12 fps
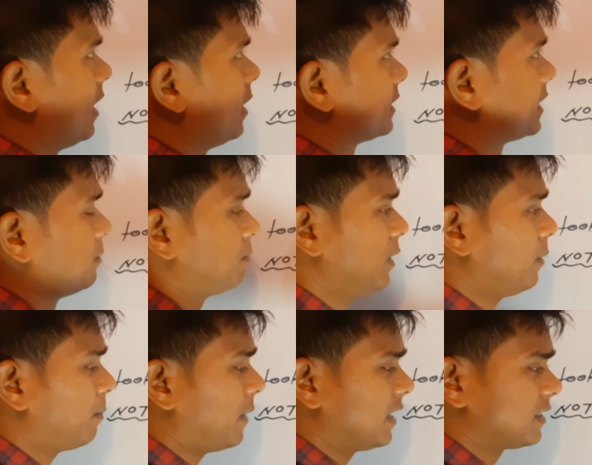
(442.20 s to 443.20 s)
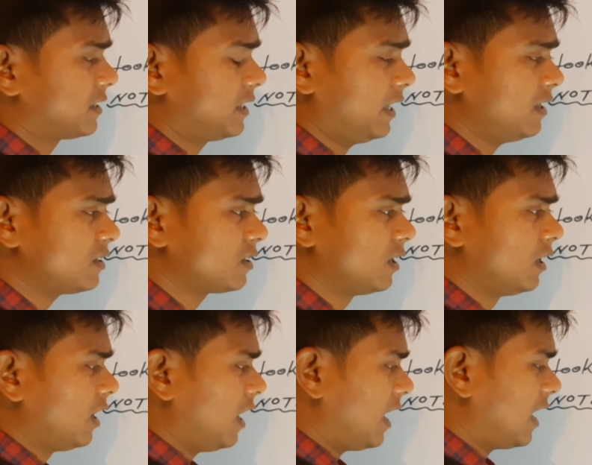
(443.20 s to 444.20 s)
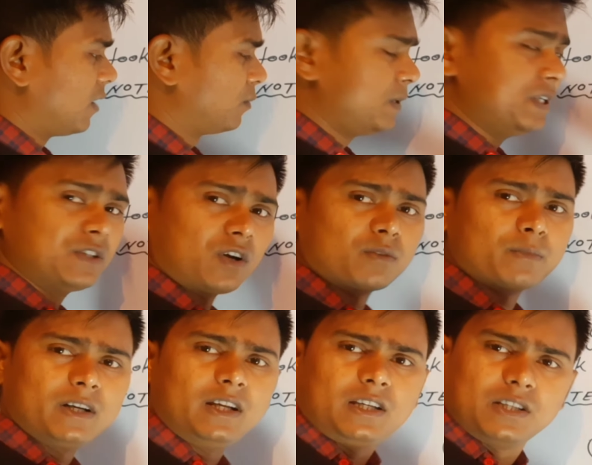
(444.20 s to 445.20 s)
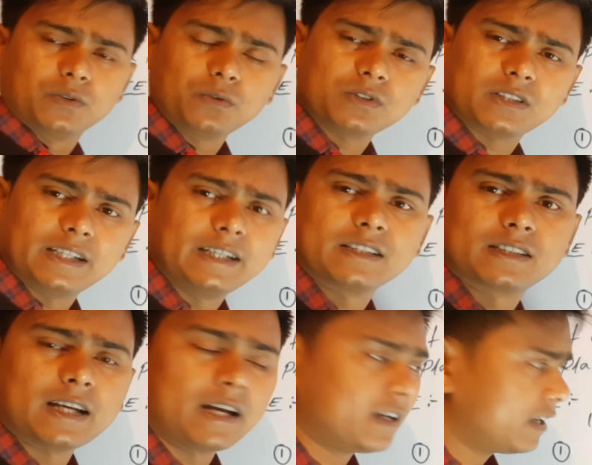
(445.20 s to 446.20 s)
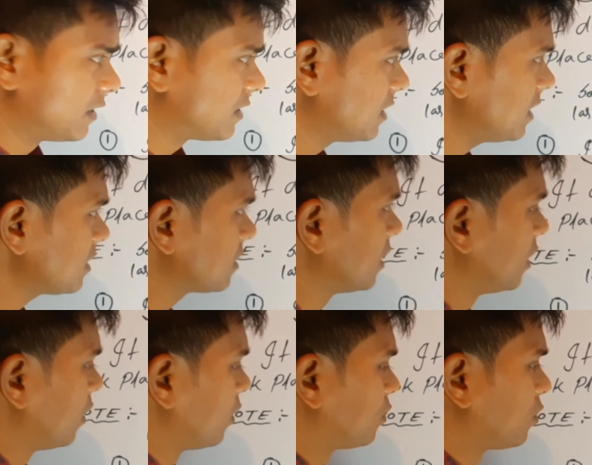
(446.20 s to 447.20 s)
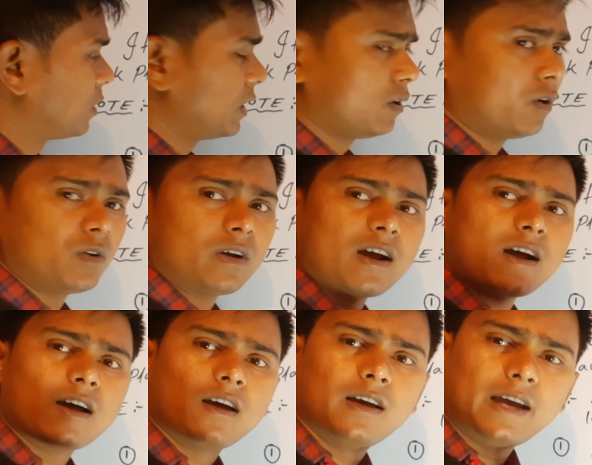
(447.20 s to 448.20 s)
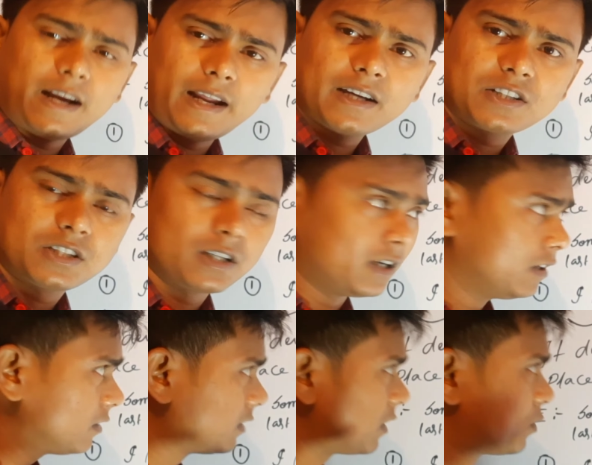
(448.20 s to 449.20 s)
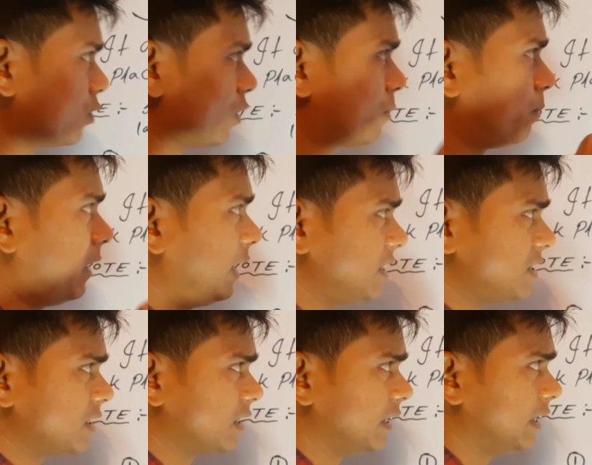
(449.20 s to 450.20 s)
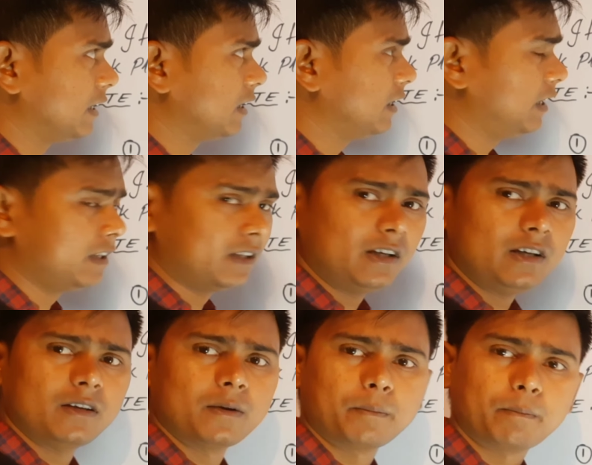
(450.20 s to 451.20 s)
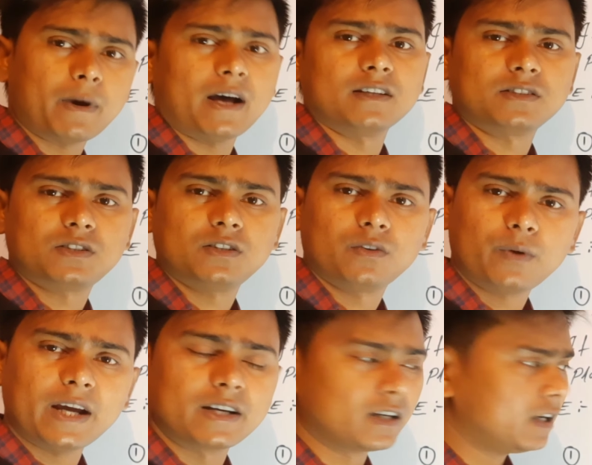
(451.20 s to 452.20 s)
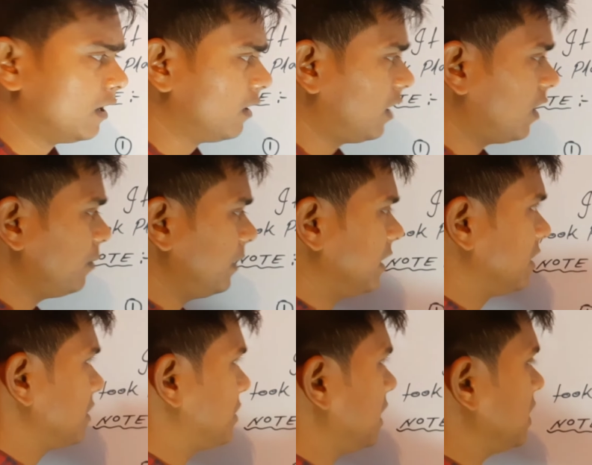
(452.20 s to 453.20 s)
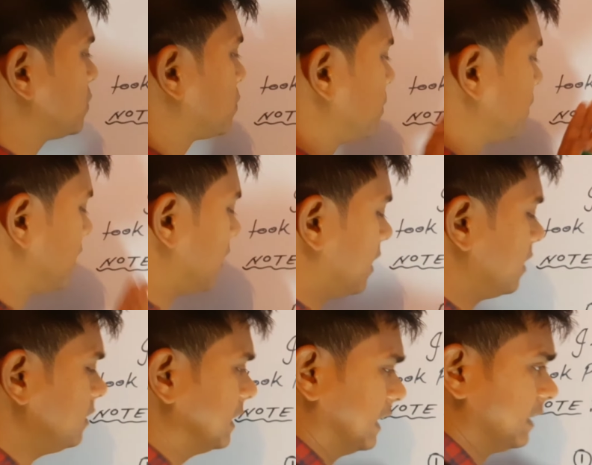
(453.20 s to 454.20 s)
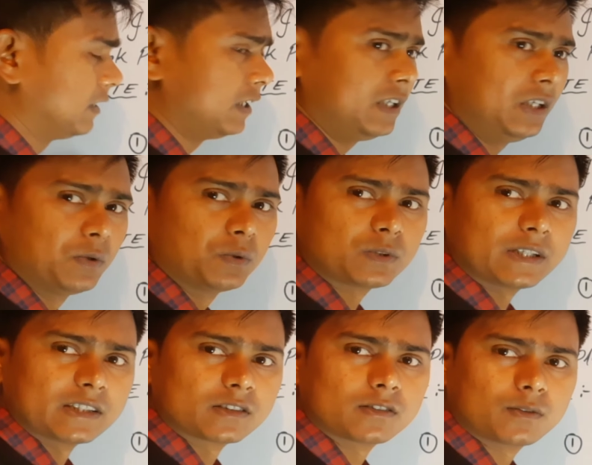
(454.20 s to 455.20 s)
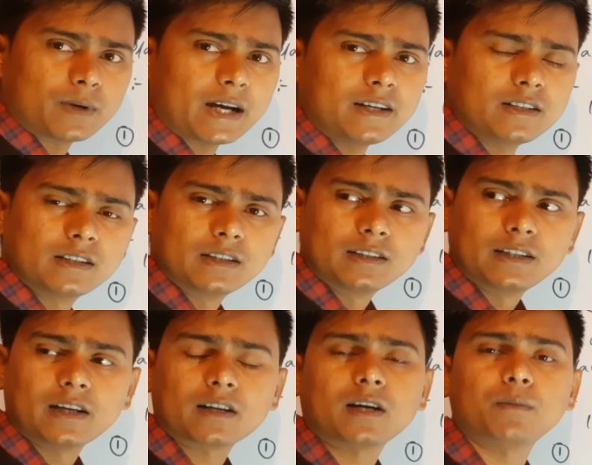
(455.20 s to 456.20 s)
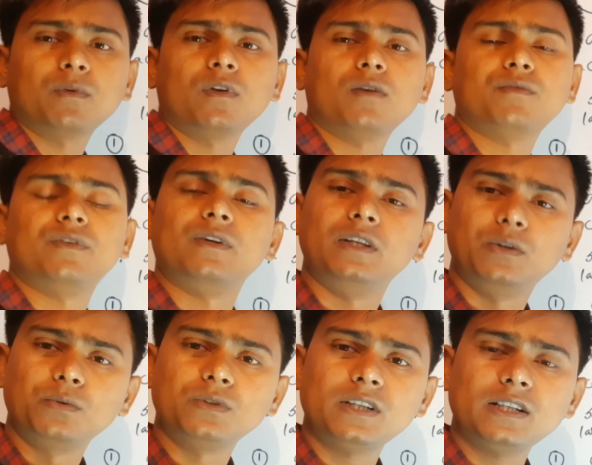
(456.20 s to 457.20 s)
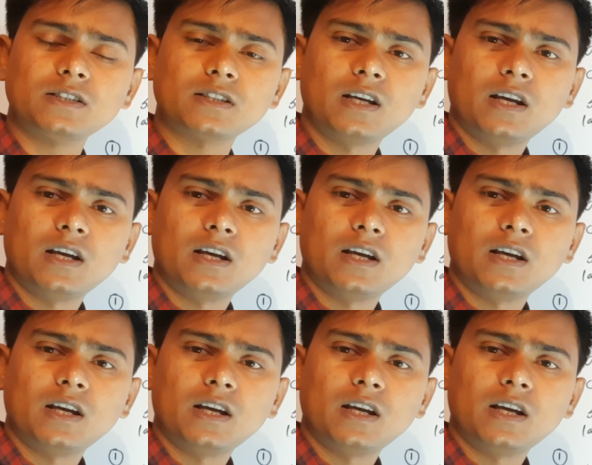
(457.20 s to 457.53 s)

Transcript: simple past tense we normally used in sentences to denote an action that took place in the past, right? Now in details we will learn the uses, right? There are a couple of uses